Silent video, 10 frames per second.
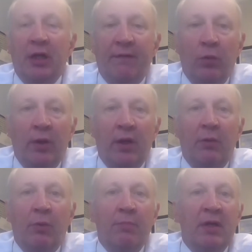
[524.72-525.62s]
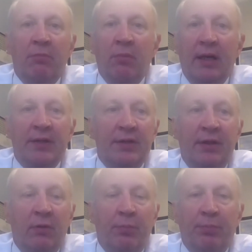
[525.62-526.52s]
everywhere, we minimize
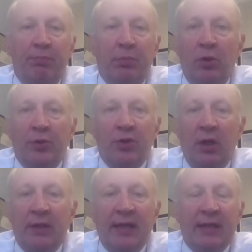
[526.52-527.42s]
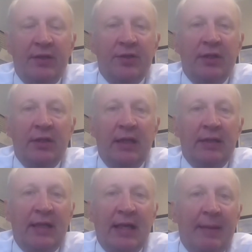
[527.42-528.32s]
close contacts such
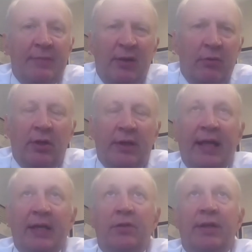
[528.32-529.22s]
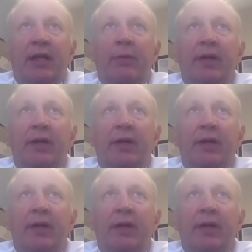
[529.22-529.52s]
as labs. They were all canceled anyways,